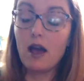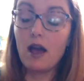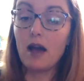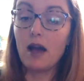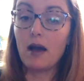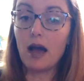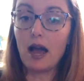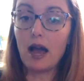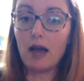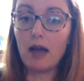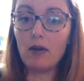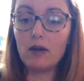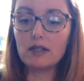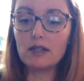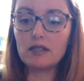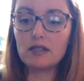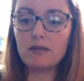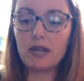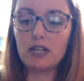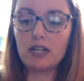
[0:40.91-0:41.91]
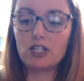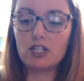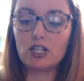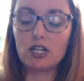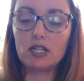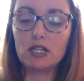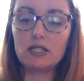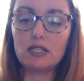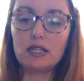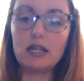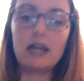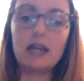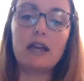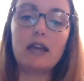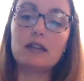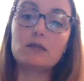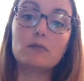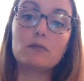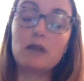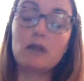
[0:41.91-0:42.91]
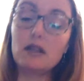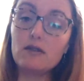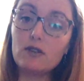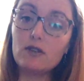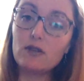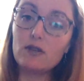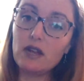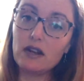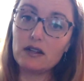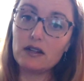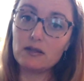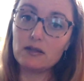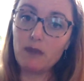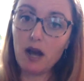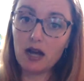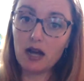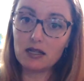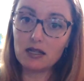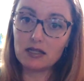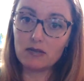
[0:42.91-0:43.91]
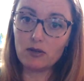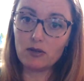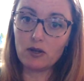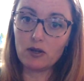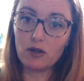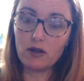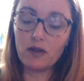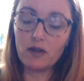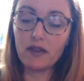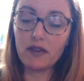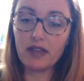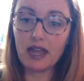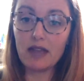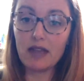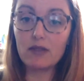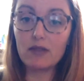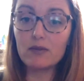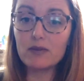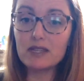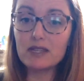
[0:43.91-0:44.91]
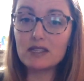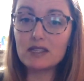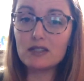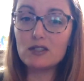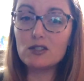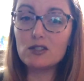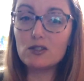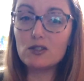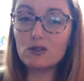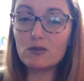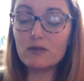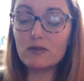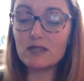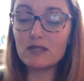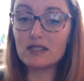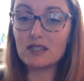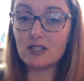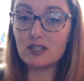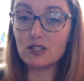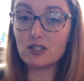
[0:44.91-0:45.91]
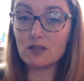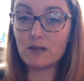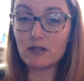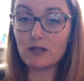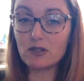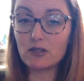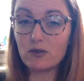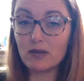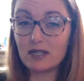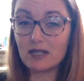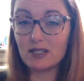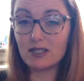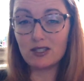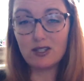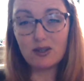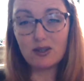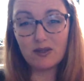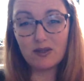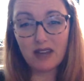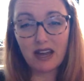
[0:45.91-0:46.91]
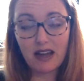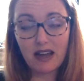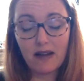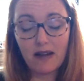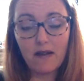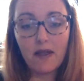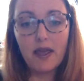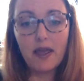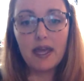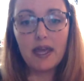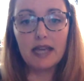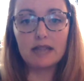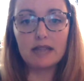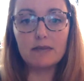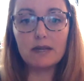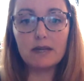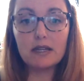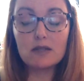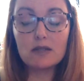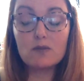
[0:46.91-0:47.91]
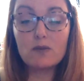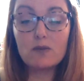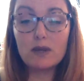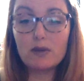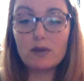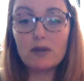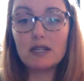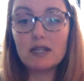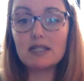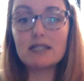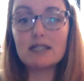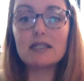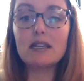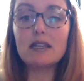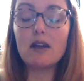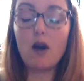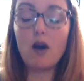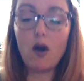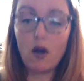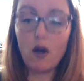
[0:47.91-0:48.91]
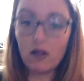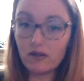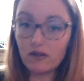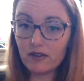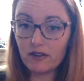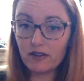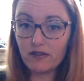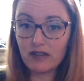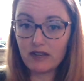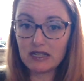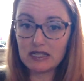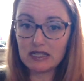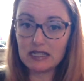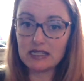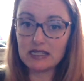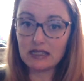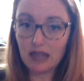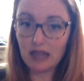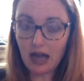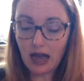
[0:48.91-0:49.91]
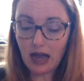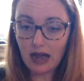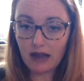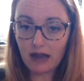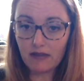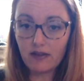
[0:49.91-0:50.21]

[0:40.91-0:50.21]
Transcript: I want to make sure to get as many of you there as possible. And the reason Zoom is such a special way to do that is because we will get to see all of your faces live